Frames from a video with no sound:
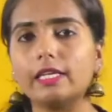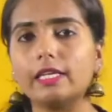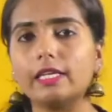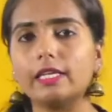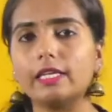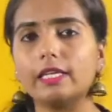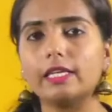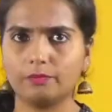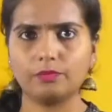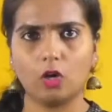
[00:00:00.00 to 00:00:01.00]
Okay.
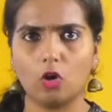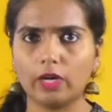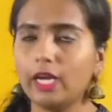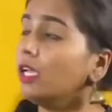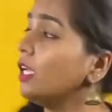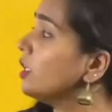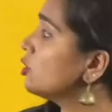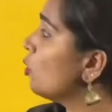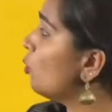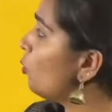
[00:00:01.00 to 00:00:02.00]
So once the
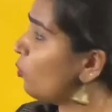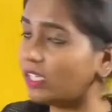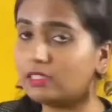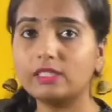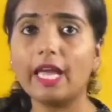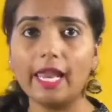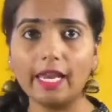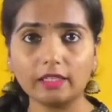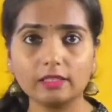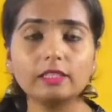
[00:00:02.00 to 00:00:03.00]
electricity is
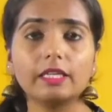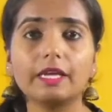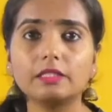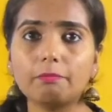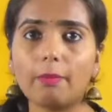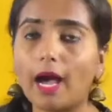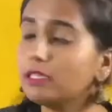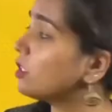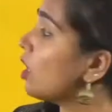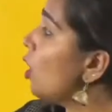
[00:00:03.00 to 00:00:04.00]
passed, whatever
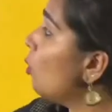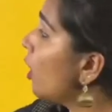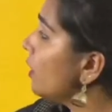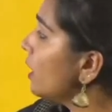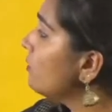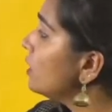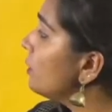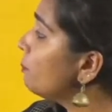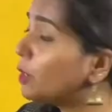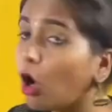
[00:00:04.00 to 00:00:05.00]
the pure
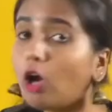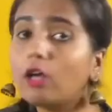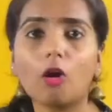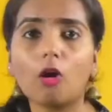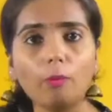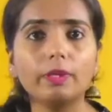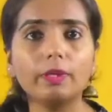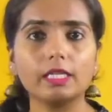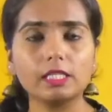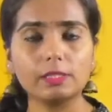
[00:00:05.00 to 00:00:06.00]
copper is present
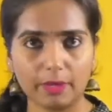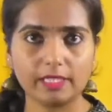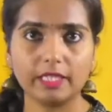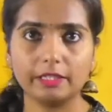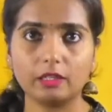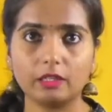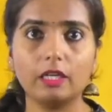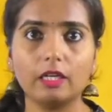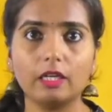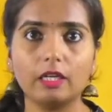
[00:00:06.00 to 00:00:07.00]
in our anode,
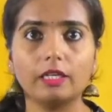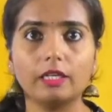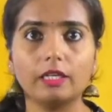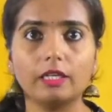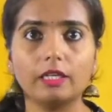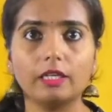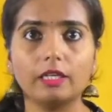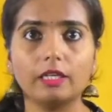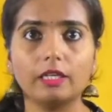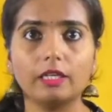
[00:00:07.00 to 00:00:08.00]
that is
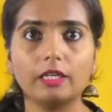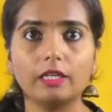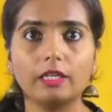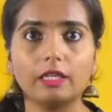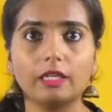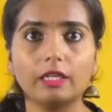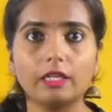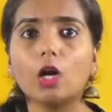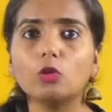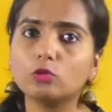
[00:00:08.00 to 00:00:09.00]
coming out to the solution.
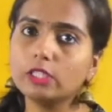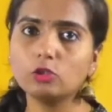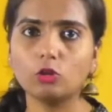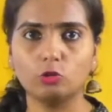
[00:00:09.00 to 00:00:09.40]
Okay.